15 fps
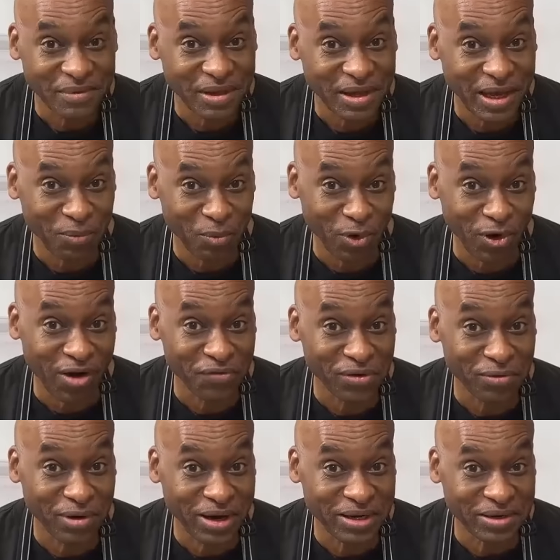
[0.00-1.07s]
and we're off and
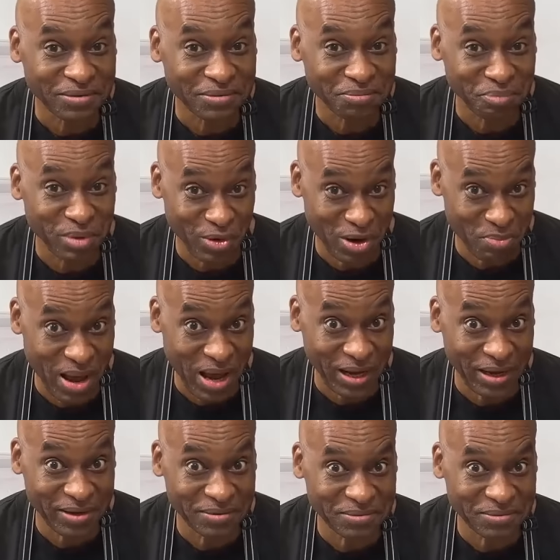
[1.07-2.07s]
running. Be right back.